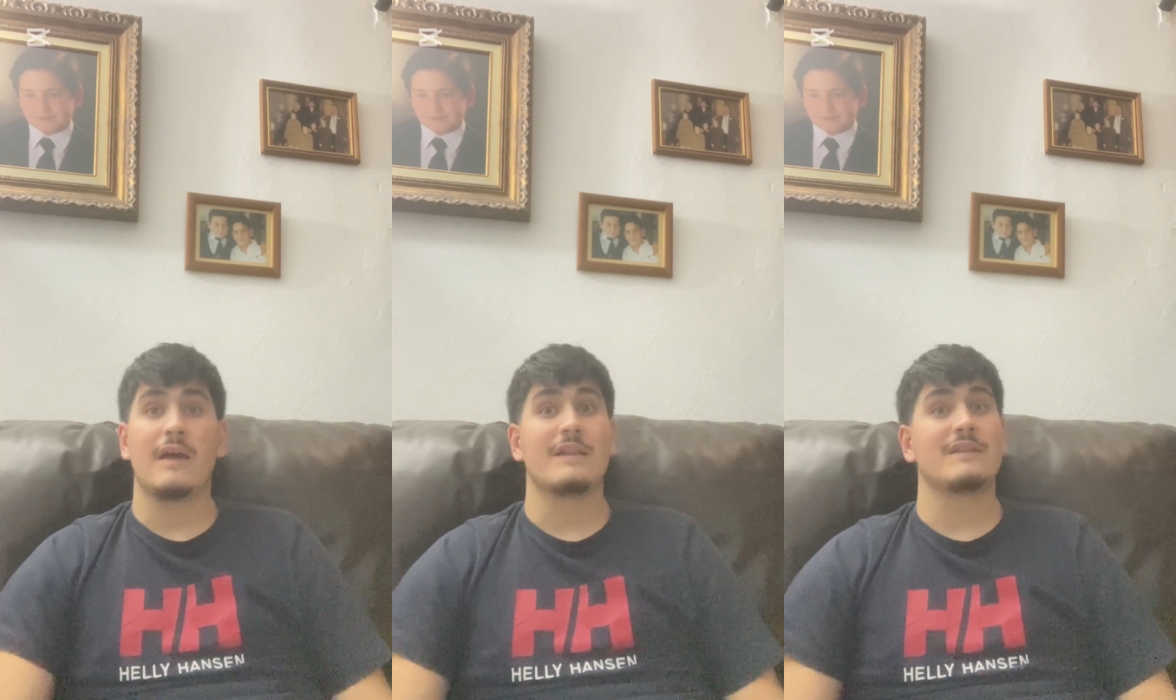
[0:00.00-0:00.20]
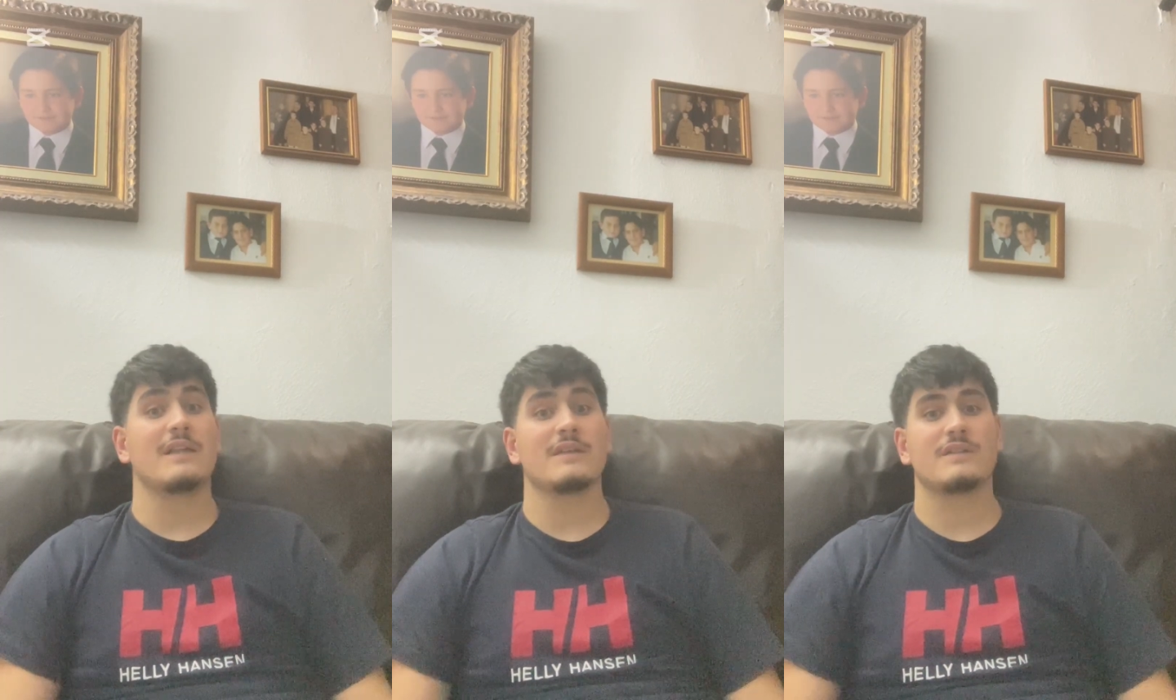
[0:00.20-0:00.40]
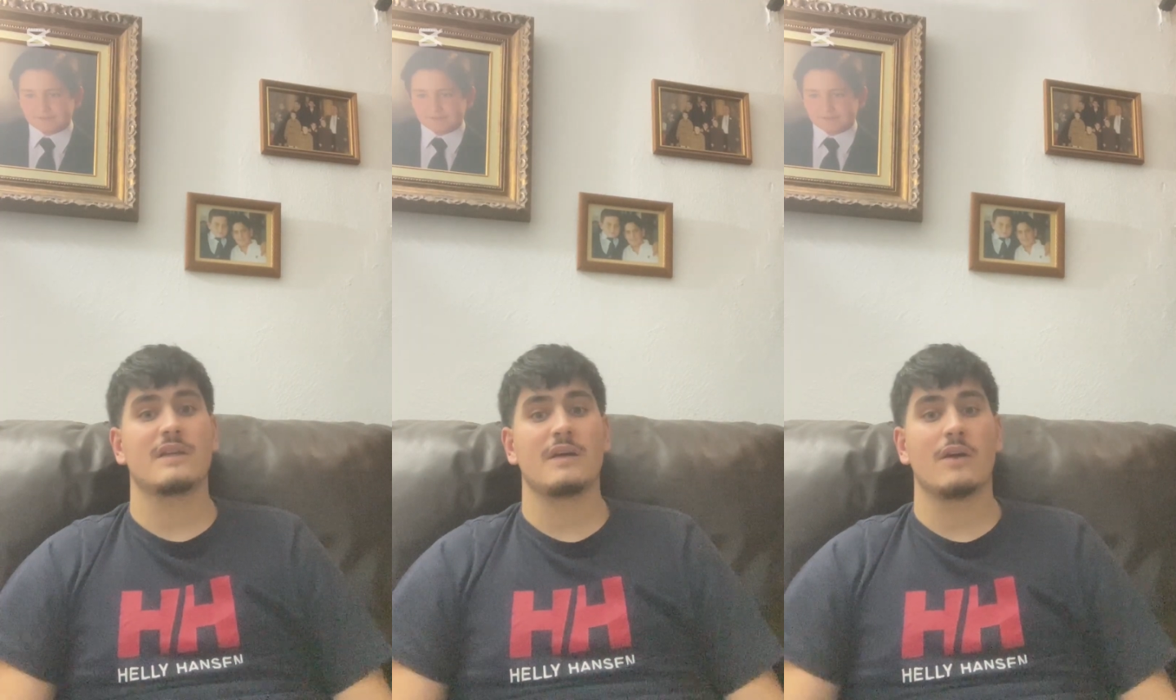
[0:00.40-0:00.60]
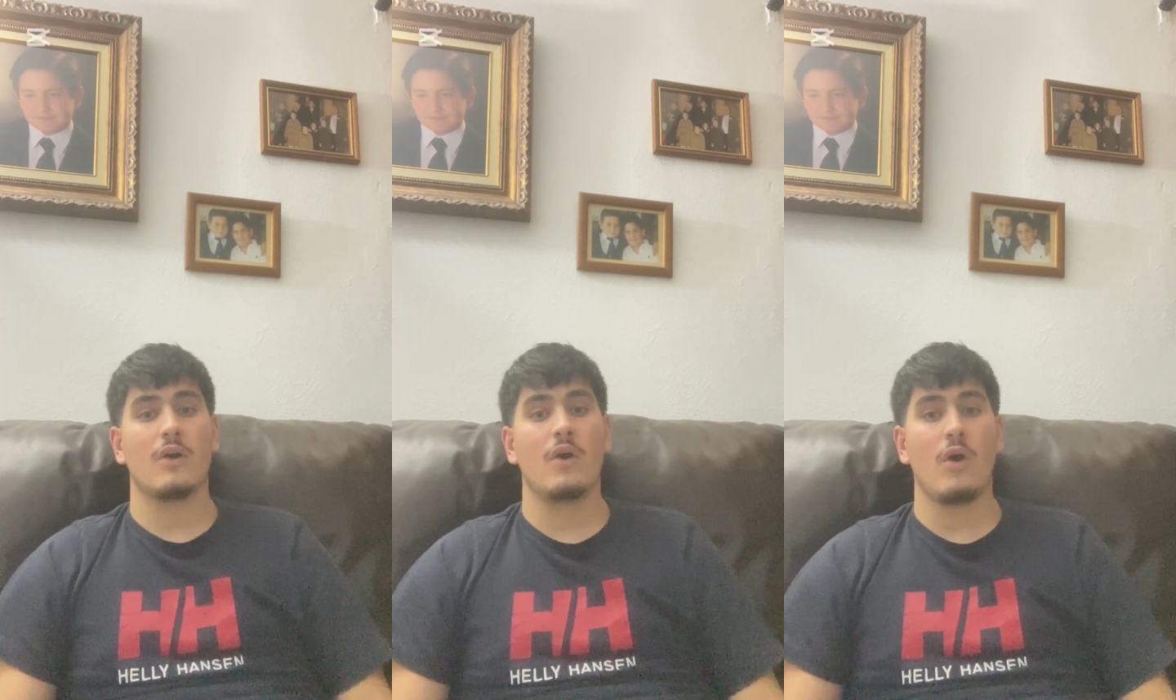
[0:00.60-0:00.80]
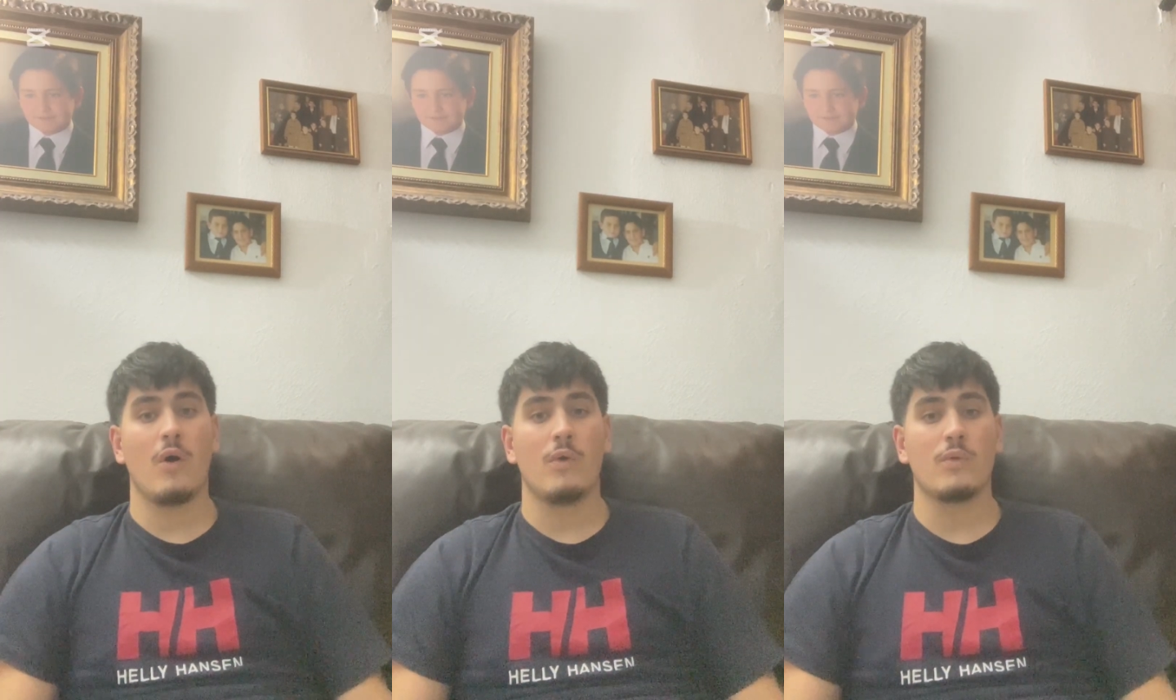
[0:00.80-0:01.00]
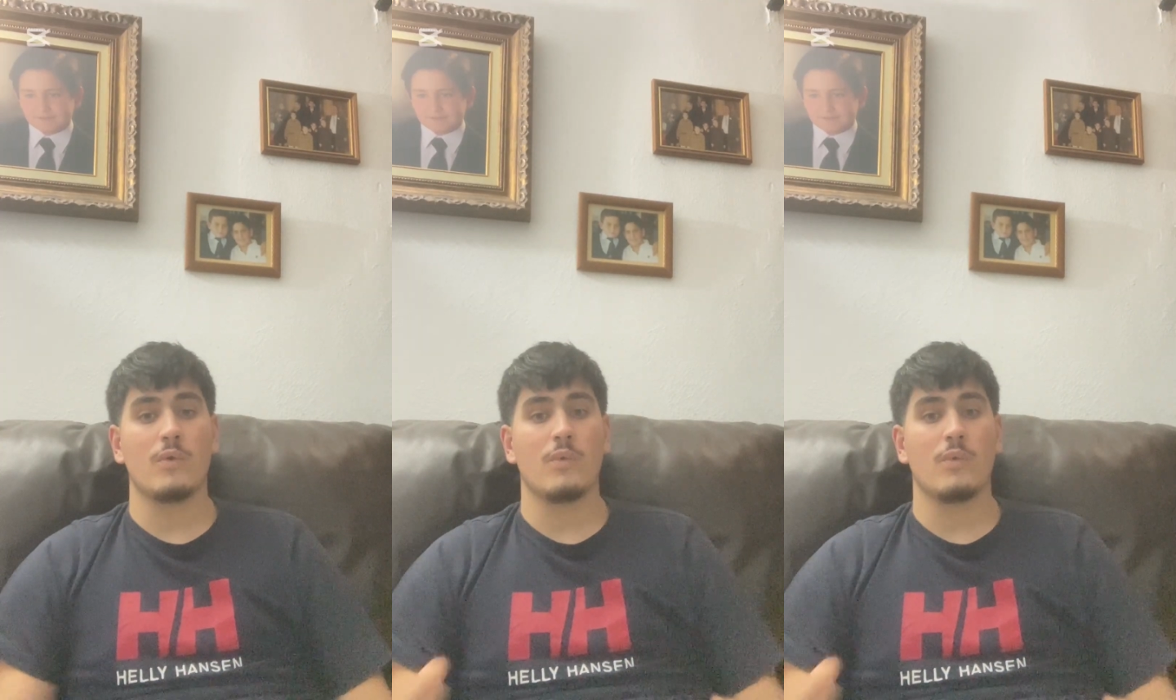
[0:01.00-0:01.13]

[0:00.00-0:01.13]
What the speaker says: doesn't go